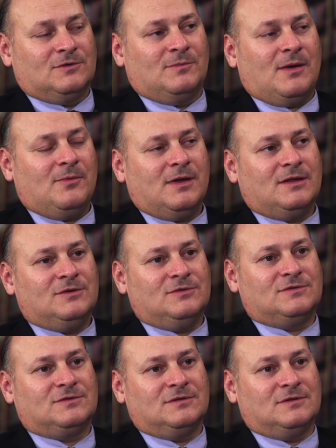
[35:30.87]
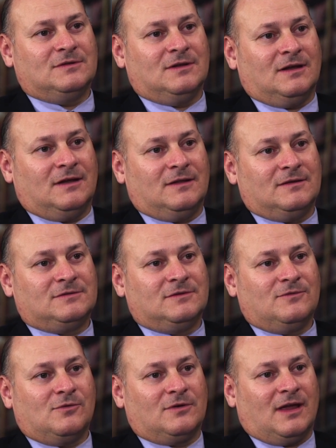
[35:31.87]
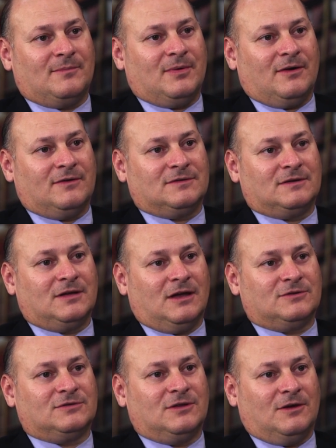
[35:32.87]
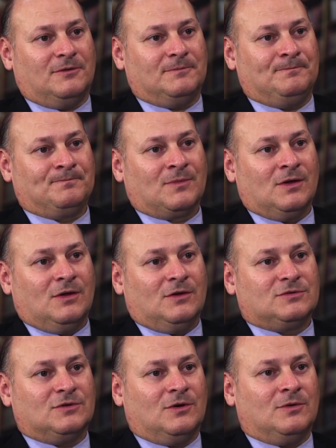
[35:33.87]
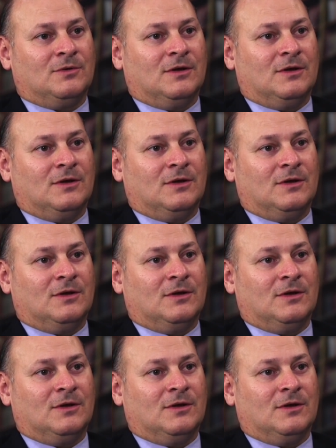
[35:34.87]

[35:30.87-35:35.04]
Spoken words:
Maybe we can use the Civil War in Liberia as a touchstone. So